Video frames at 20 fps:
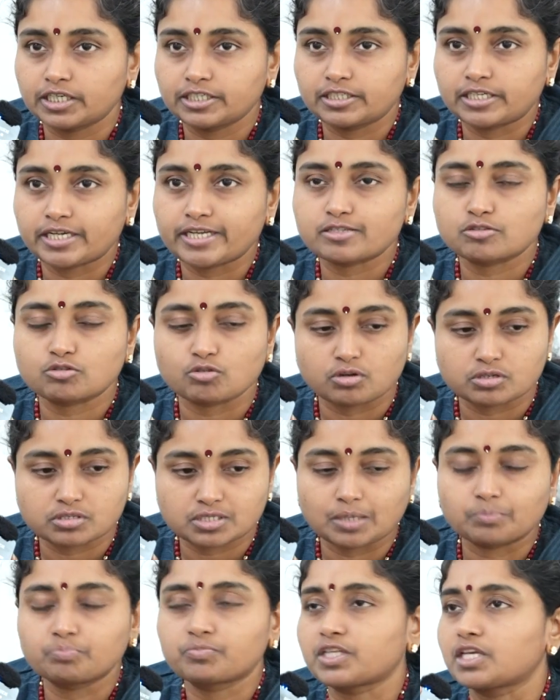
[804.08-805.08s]
dress or
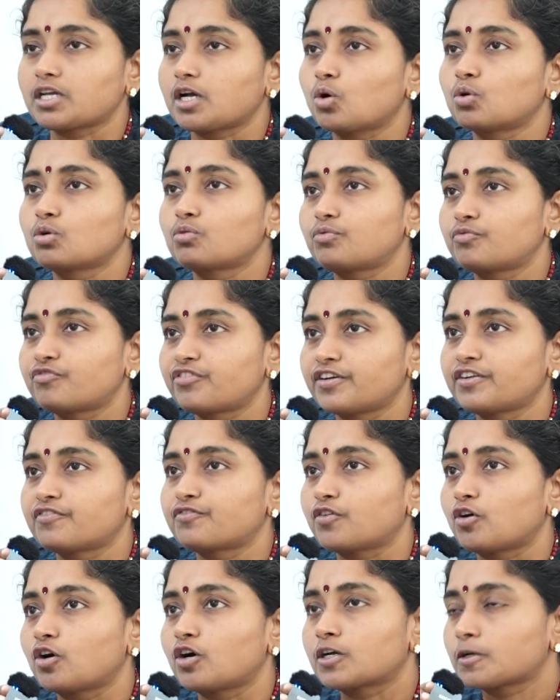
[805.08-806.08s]
something outfit
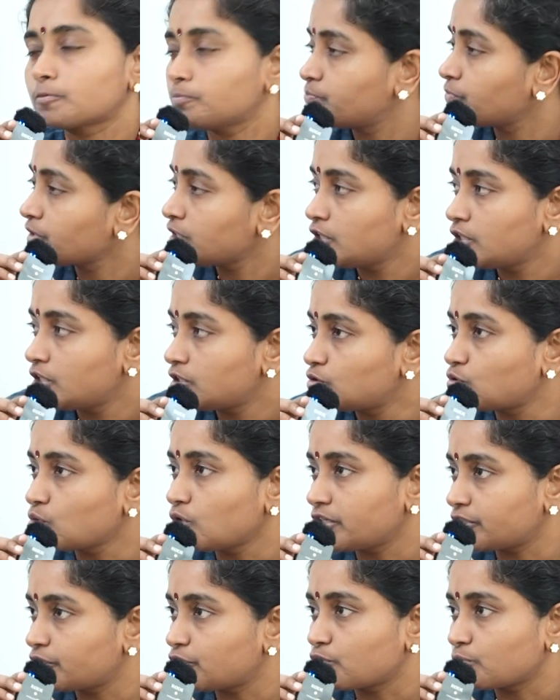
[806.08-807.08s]
for
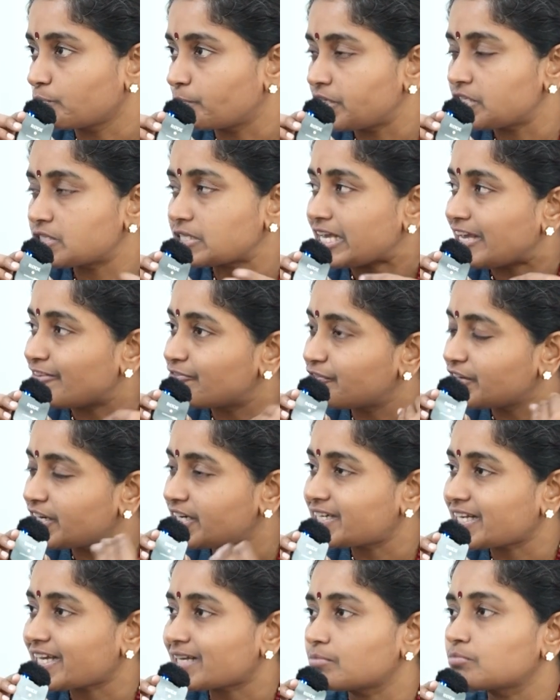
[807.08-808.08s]
200 rupees.
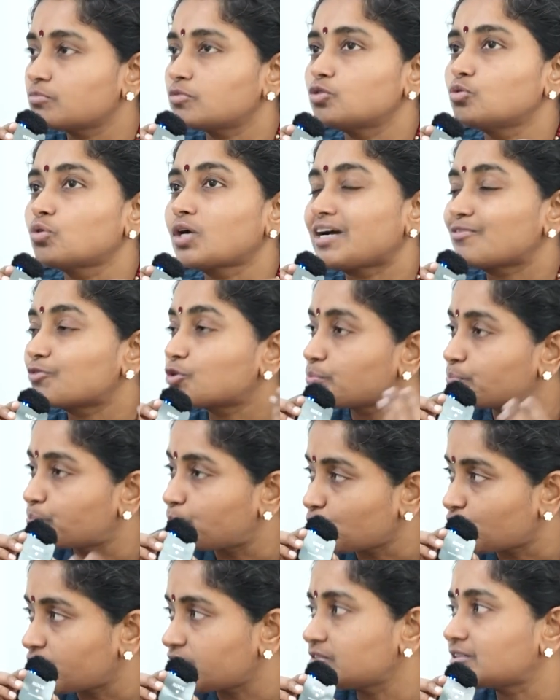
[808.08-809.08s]
Every time you have to
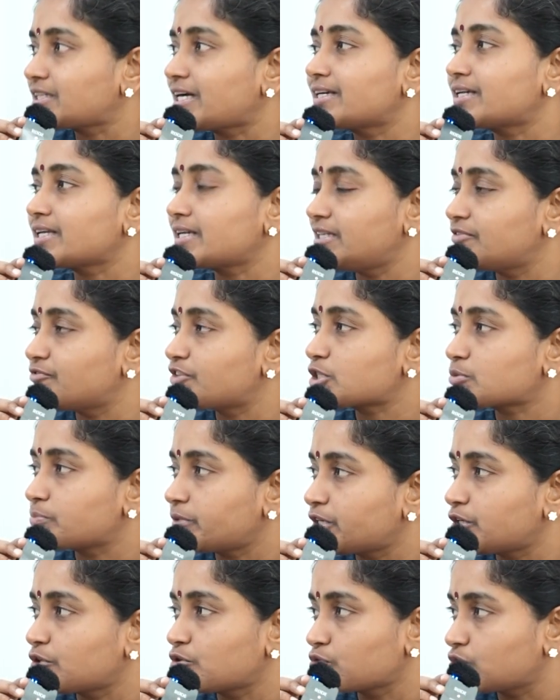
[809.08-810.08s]
put in that
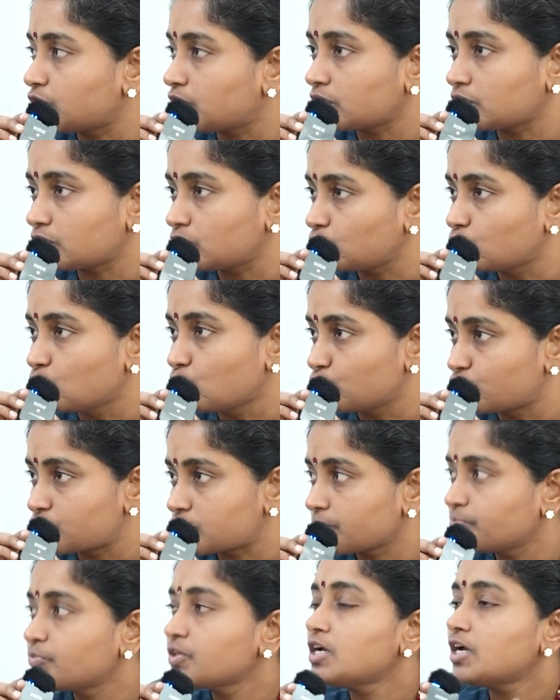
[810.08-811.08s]
investment into the
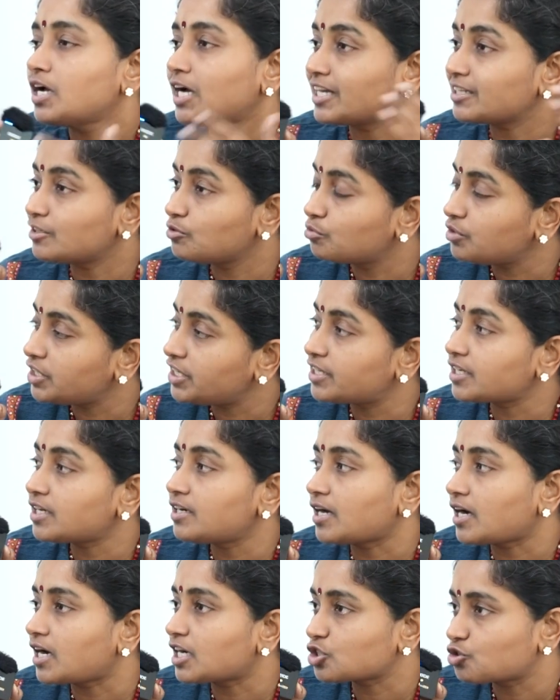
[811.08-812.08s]
goods, and you need a
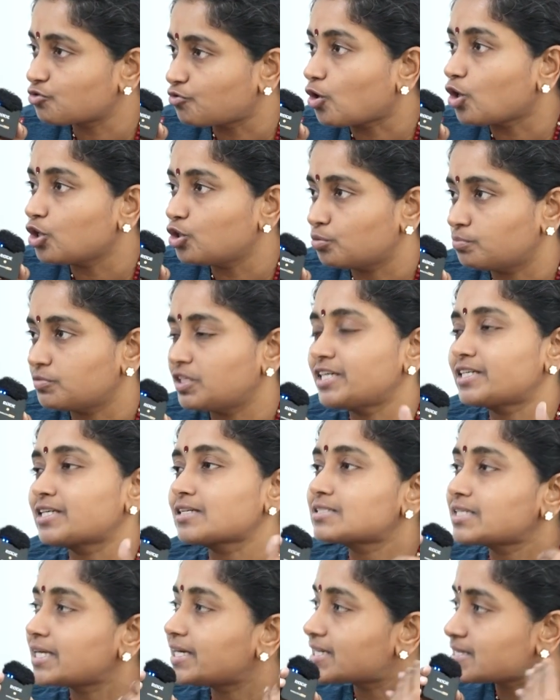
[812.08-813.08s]
large volume. Let
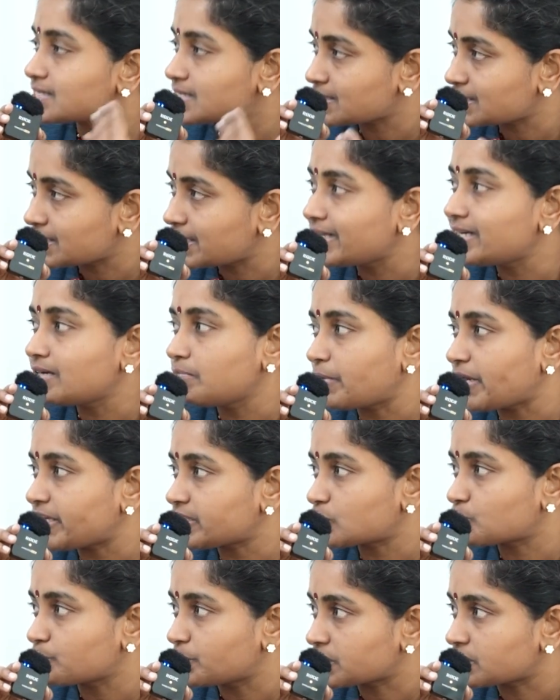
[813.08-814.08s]
us say it is a
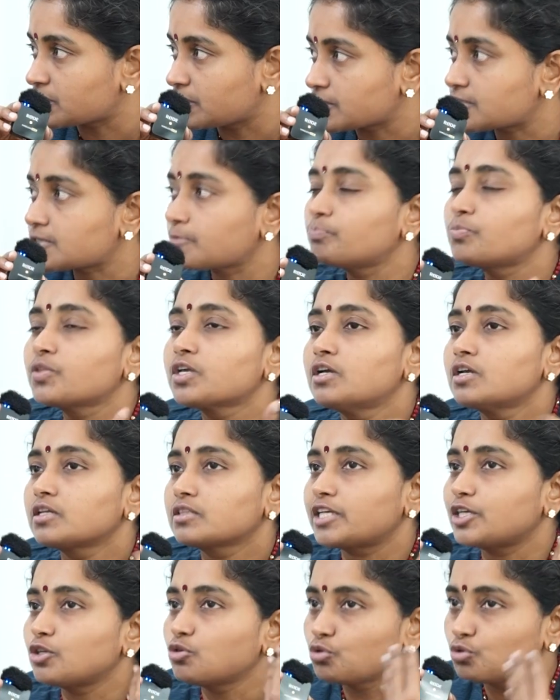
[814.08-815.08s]
skill-based business,
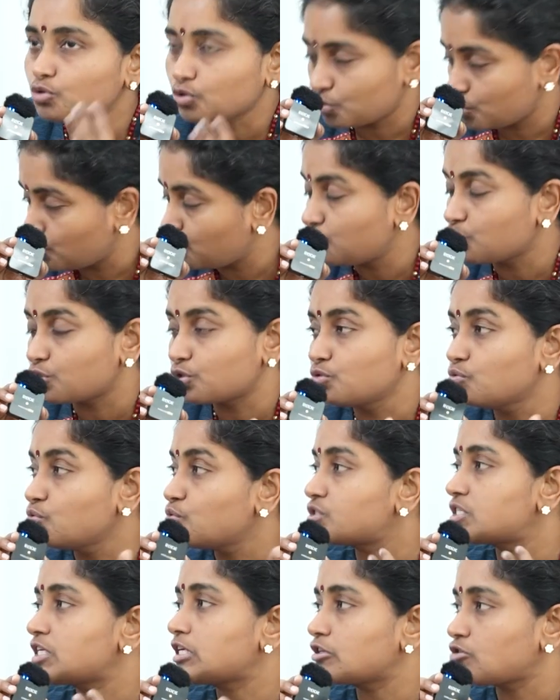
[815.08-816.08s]
then you're
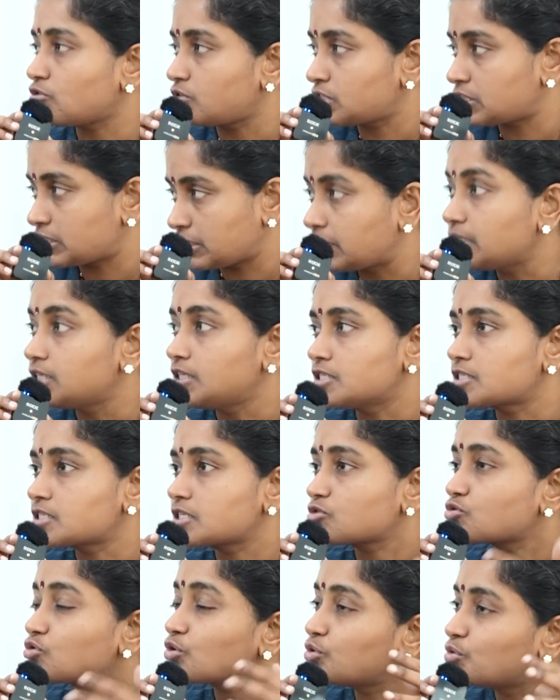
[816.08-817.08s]
using your
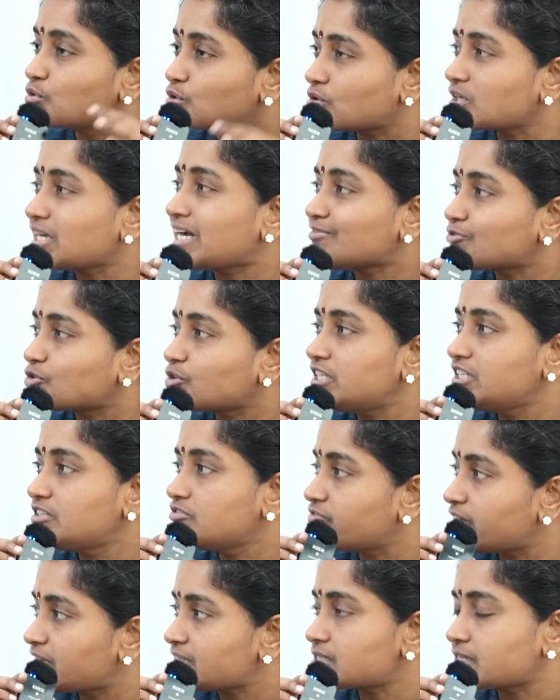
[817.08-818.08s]
skills, so you don't have to
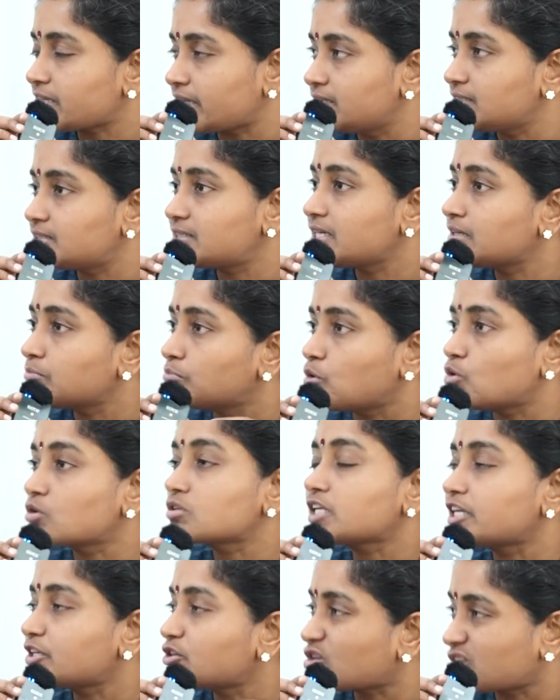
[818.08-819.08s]
invest anything more
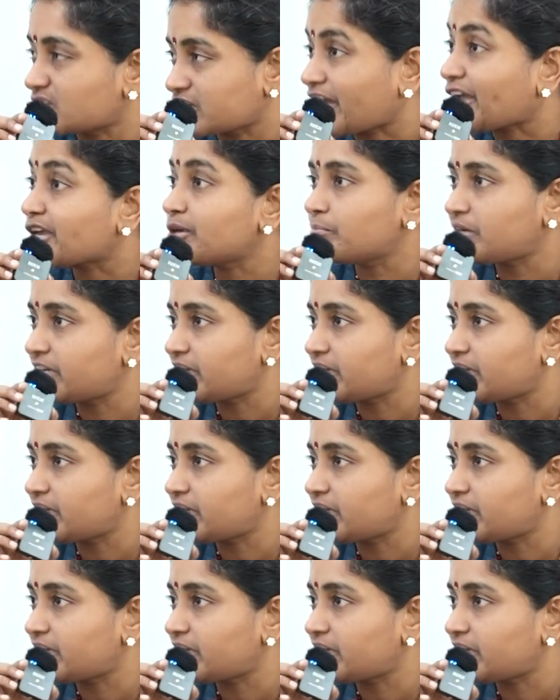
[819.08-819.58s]
than your time